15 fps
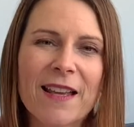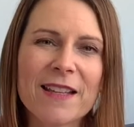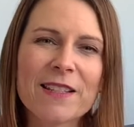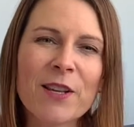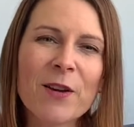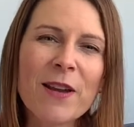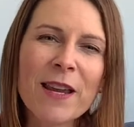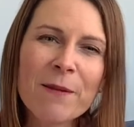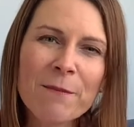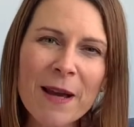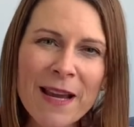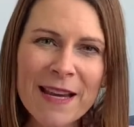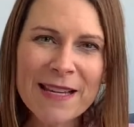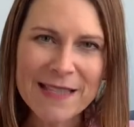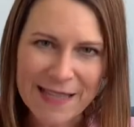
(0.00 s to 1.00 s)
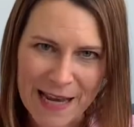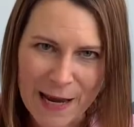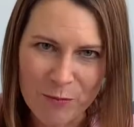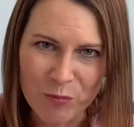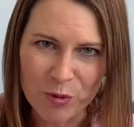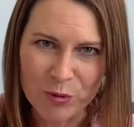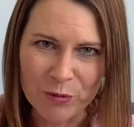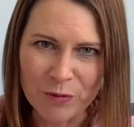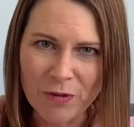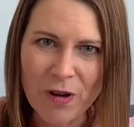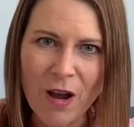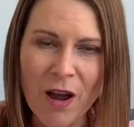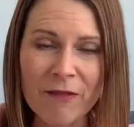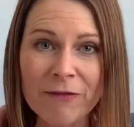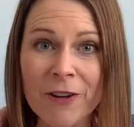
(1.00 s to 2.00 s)
So in my example,
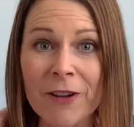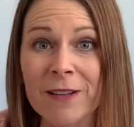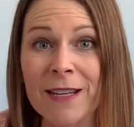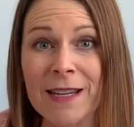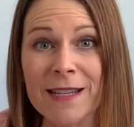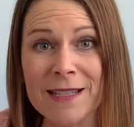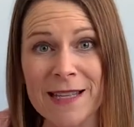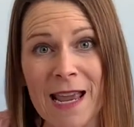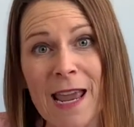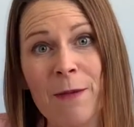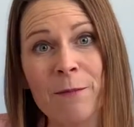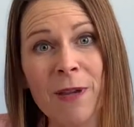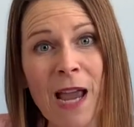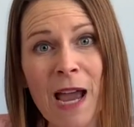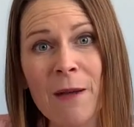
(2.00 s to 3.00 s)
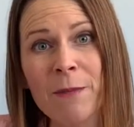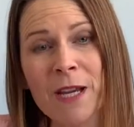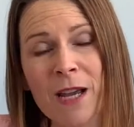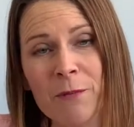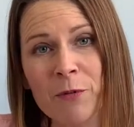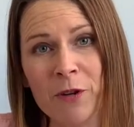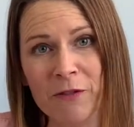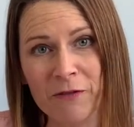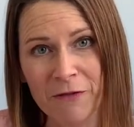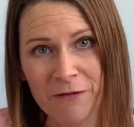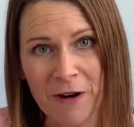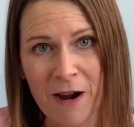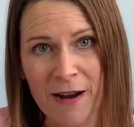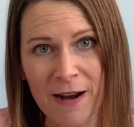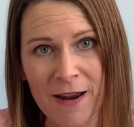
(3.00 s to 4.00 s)
I've got an exam coming up on
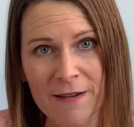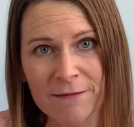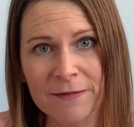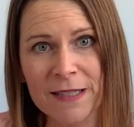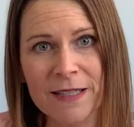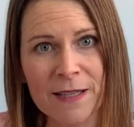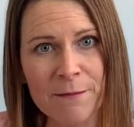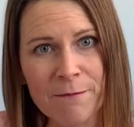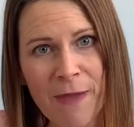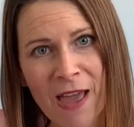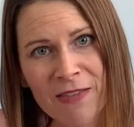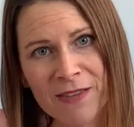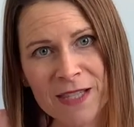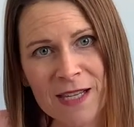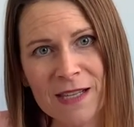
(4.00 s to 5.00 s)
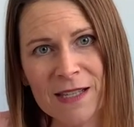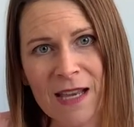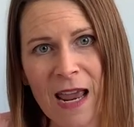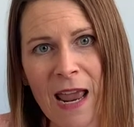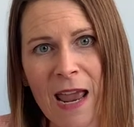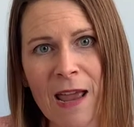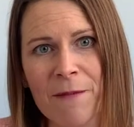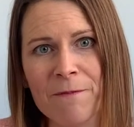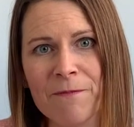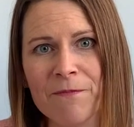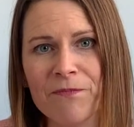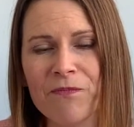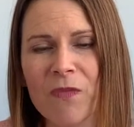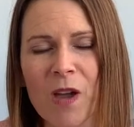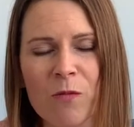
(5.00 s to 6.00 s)
Friday. It's a maths
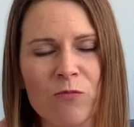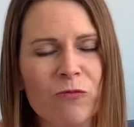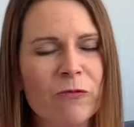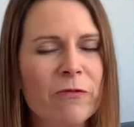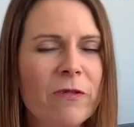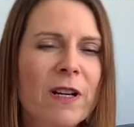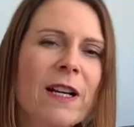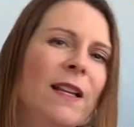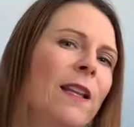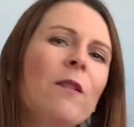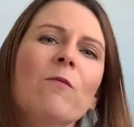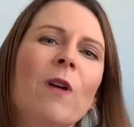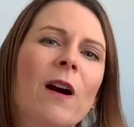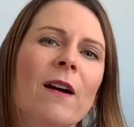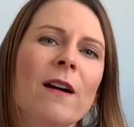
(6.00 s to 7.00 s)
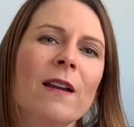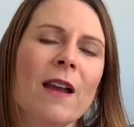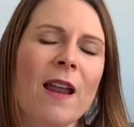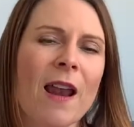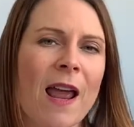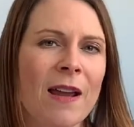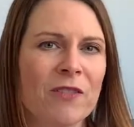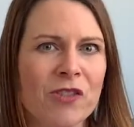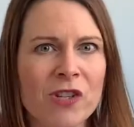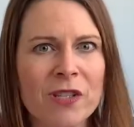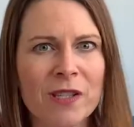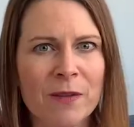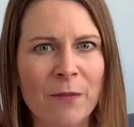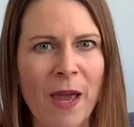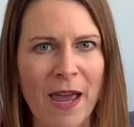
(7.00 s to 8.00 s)
exam. I'm really worried and
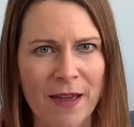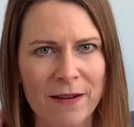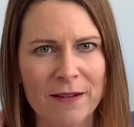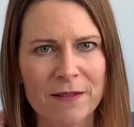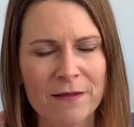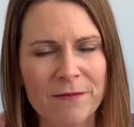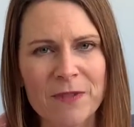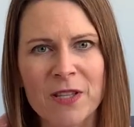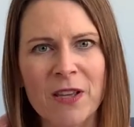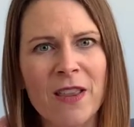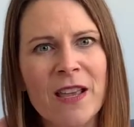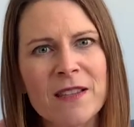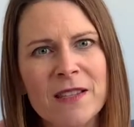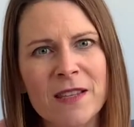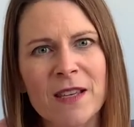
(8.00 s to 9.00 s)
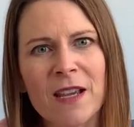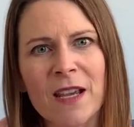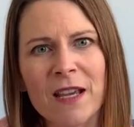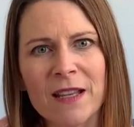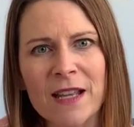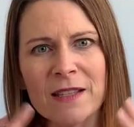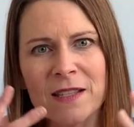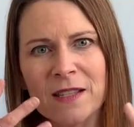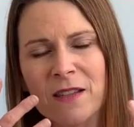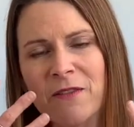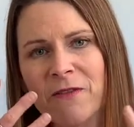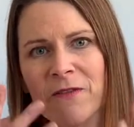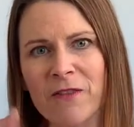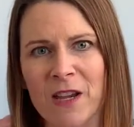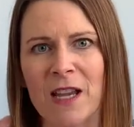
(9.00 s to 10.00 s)
anxious about it. So that's the
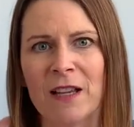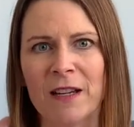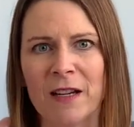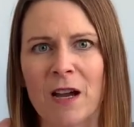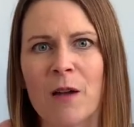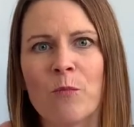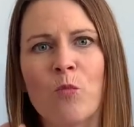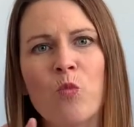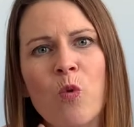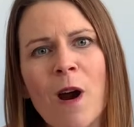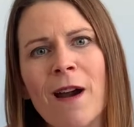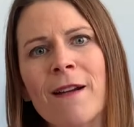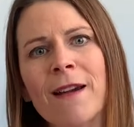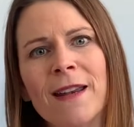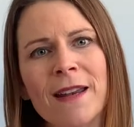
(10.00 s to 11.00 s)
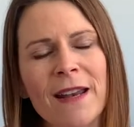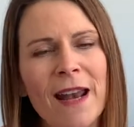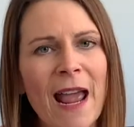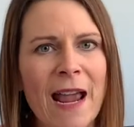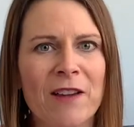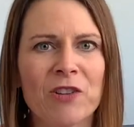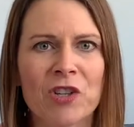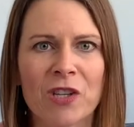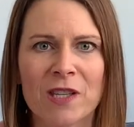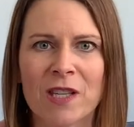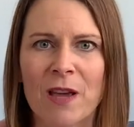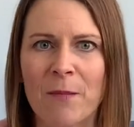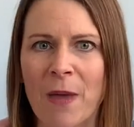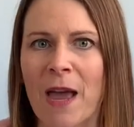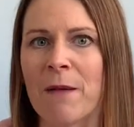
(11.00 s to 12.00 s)
feeling. I'm worried and anxious
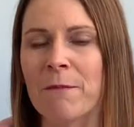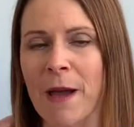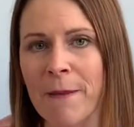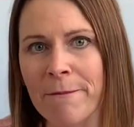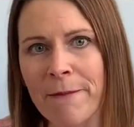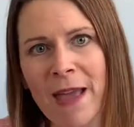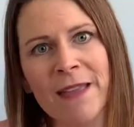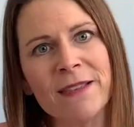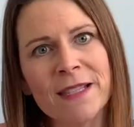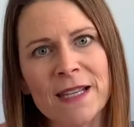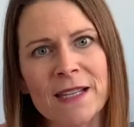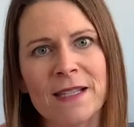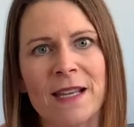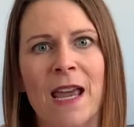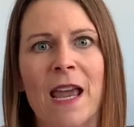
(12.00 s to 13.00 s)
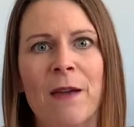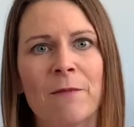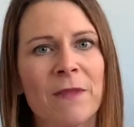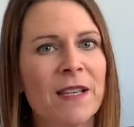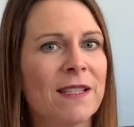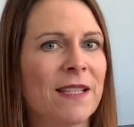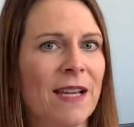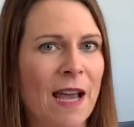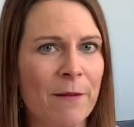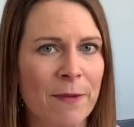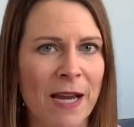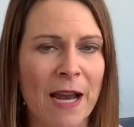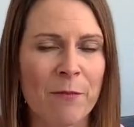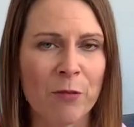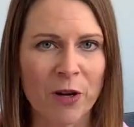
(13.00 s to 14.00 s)
about my maths exam that's
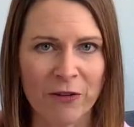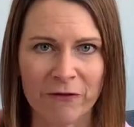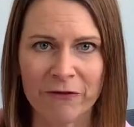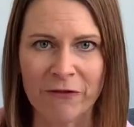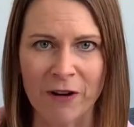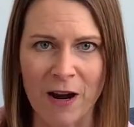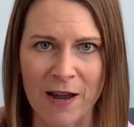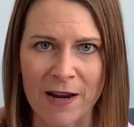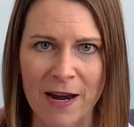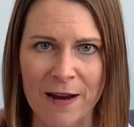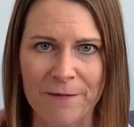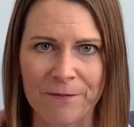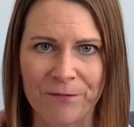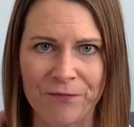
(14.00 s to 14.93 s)
coming up on Friday.